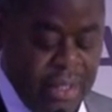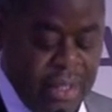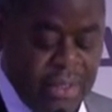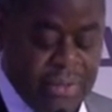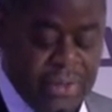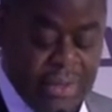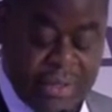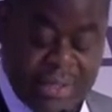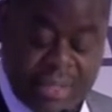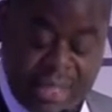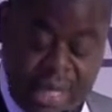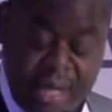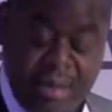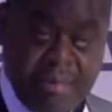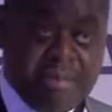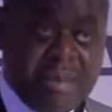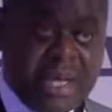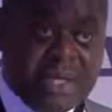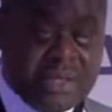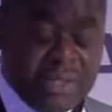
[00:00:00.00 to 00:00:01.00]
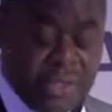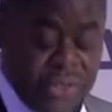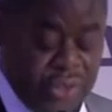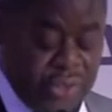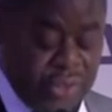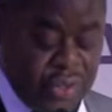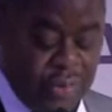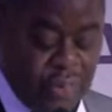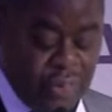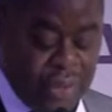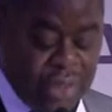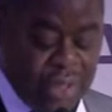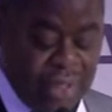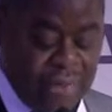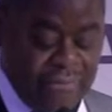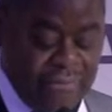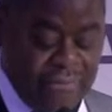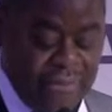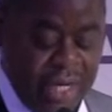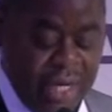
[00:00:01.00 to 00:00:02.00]
The same message was
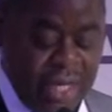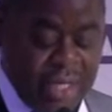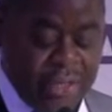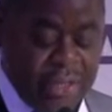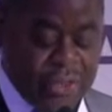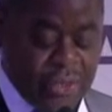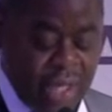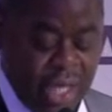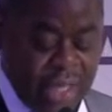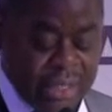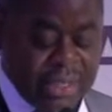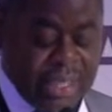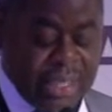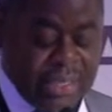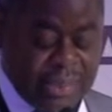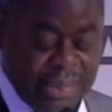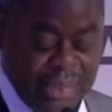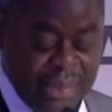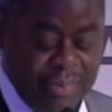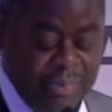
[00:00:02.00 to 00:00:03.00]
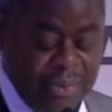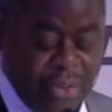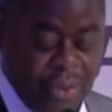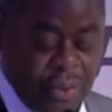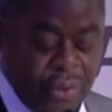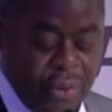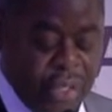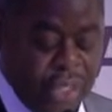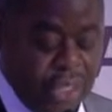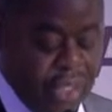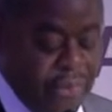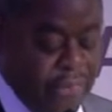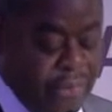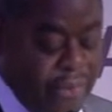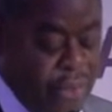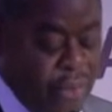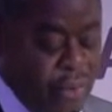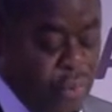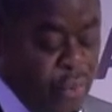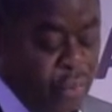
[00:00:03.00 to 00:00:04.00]
conveyed to us at CBOE,
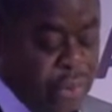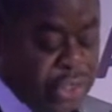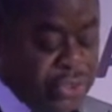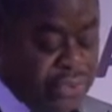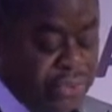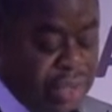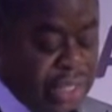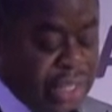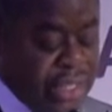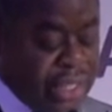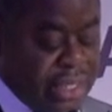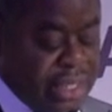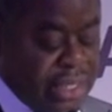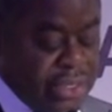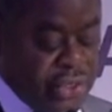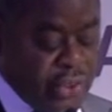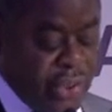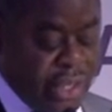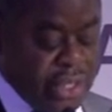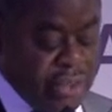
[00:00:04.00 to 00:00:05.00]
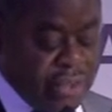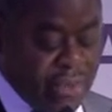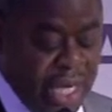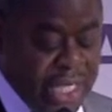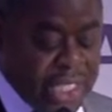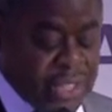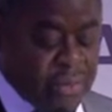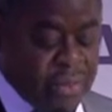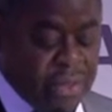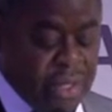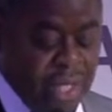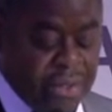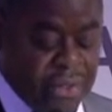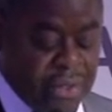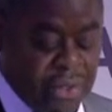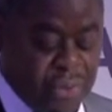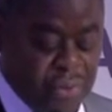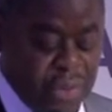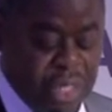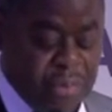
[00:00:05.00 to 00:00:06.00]
which recently joined ranks with other
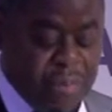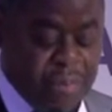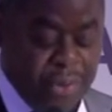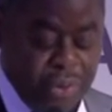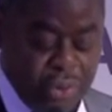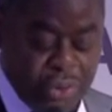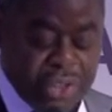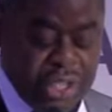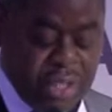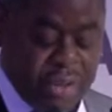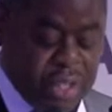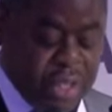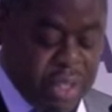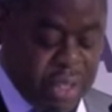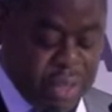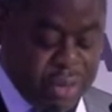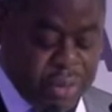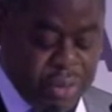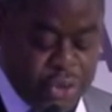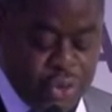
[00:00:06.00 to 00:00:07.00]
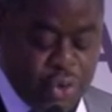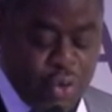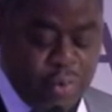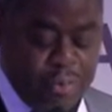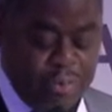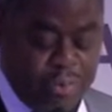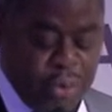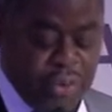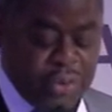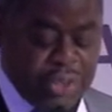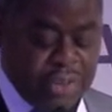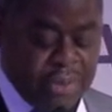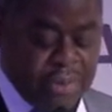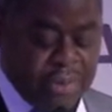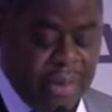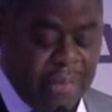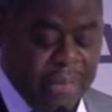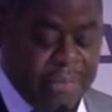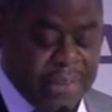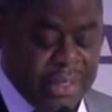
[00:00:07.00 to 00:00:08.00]
great blue chip blue chip
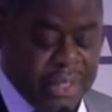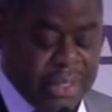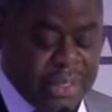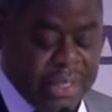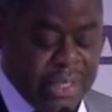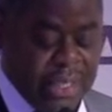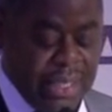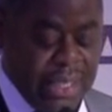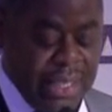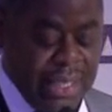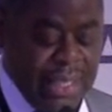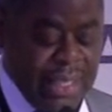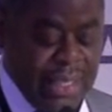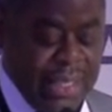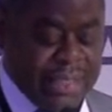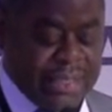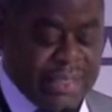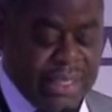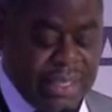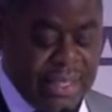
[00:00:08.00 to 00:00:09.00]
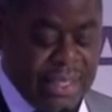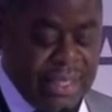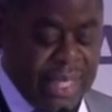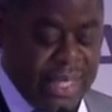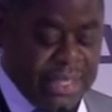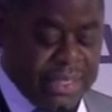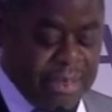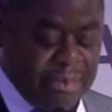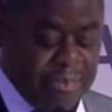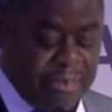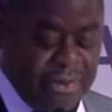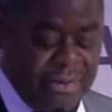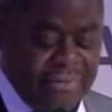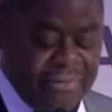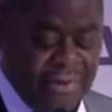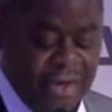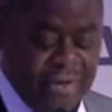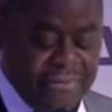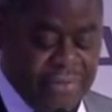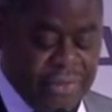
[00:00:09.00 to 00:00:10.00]
companies listed in the S&P
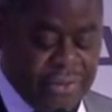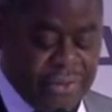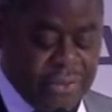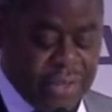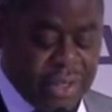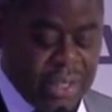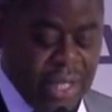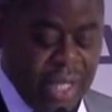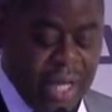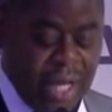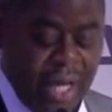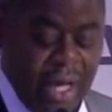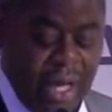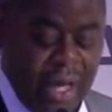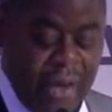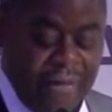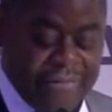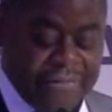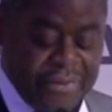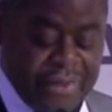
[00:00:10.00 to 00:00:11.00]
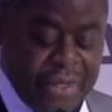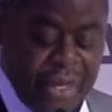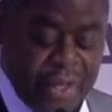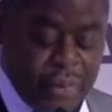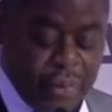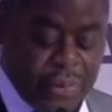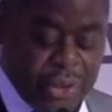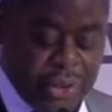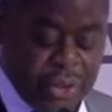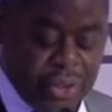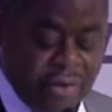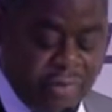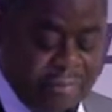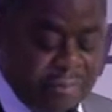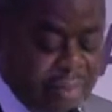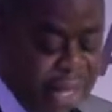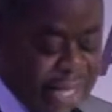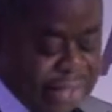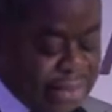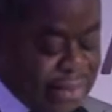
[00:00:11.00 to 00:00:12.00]
500 after the acquisition
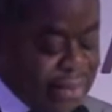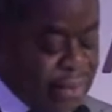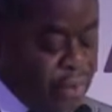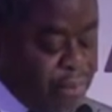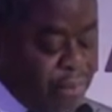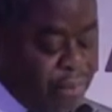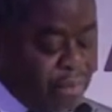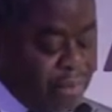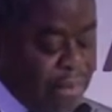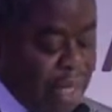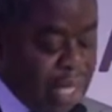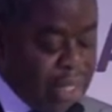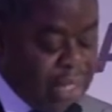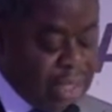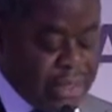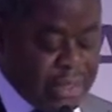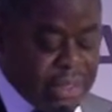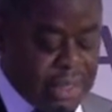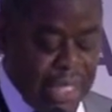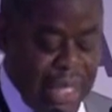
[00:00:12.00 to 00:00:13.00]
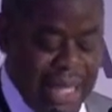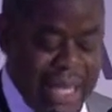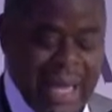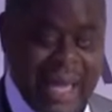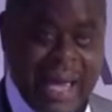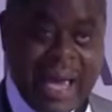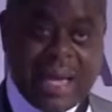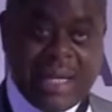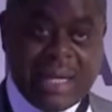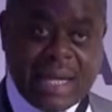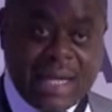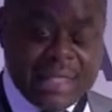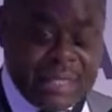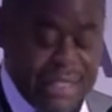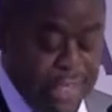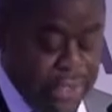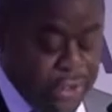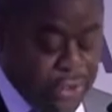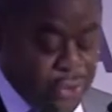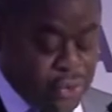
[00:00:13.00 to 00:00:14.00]
of Bats global markets,
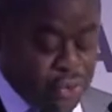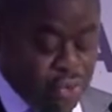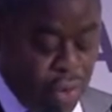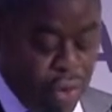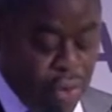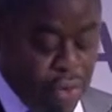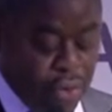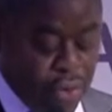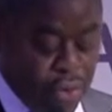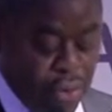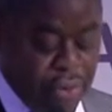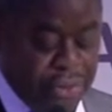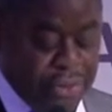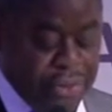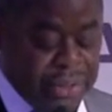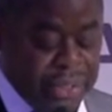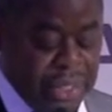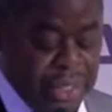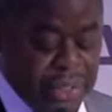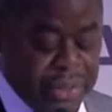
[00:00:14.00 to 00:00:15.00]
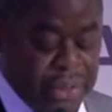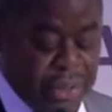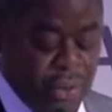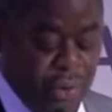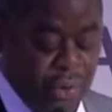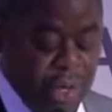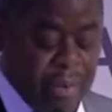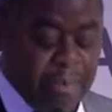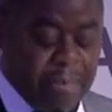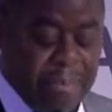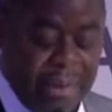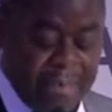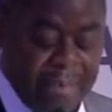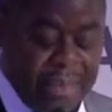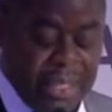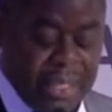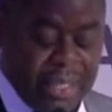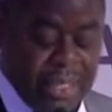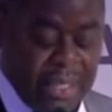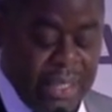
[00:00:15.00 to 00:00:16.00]
highlighting its strong growth since going
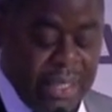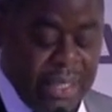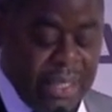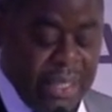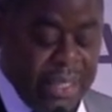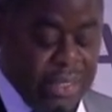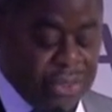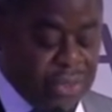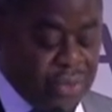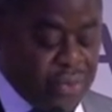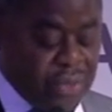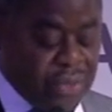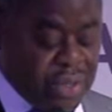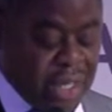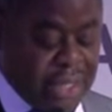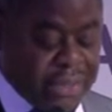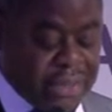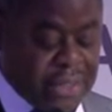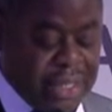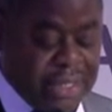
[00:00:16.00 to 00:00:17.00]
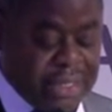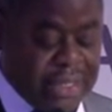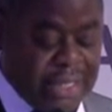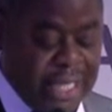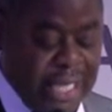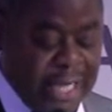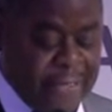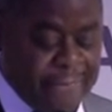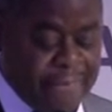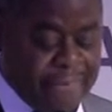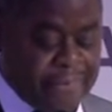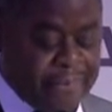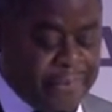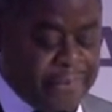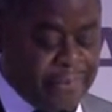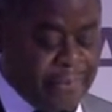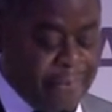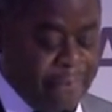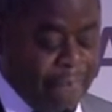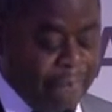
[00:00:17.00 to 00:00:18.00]
public in 2010.
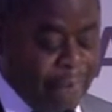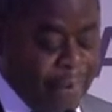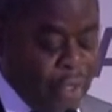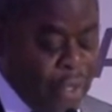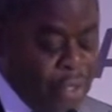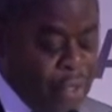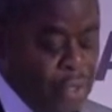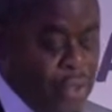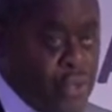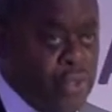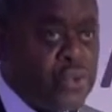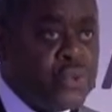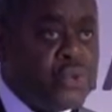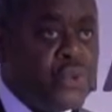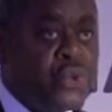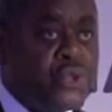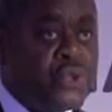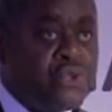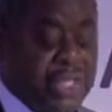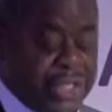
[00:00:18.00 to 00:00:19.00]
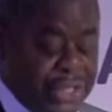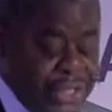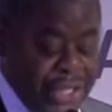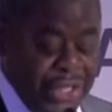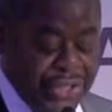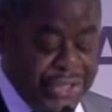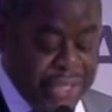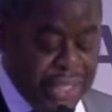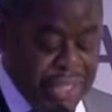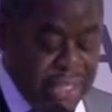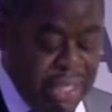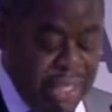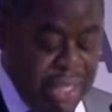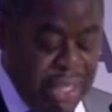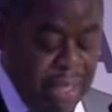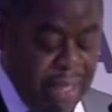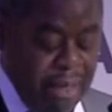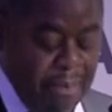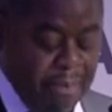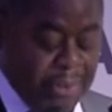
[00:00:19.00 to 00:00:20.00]
To
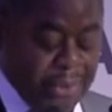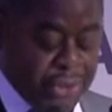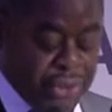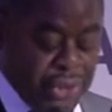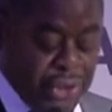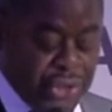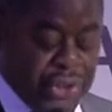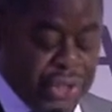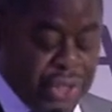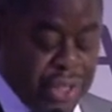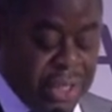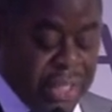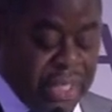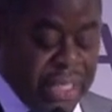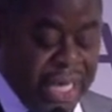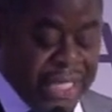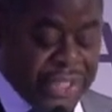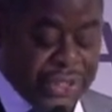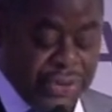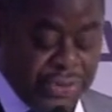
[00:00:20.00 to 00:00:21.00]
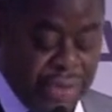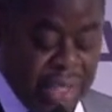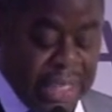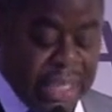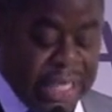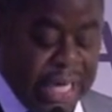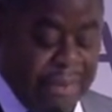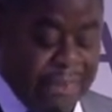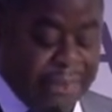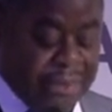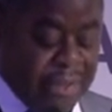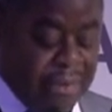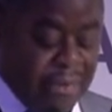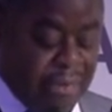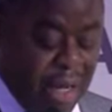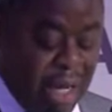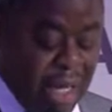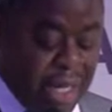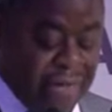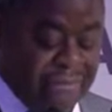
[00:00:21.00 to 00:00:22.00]
strategically position the Nigerian capital
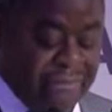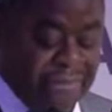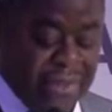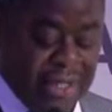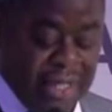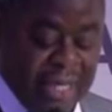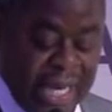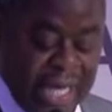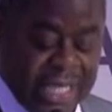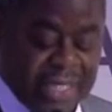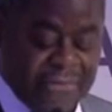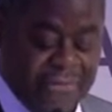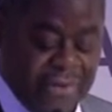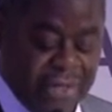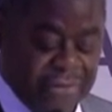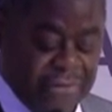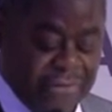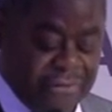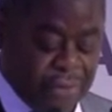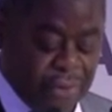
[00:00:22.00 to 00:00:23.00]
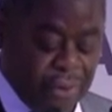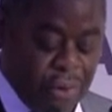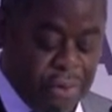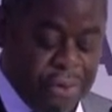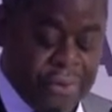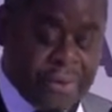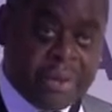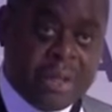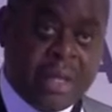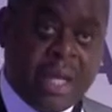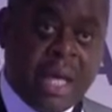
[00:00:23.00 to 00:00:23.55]
market for the next phase of growth,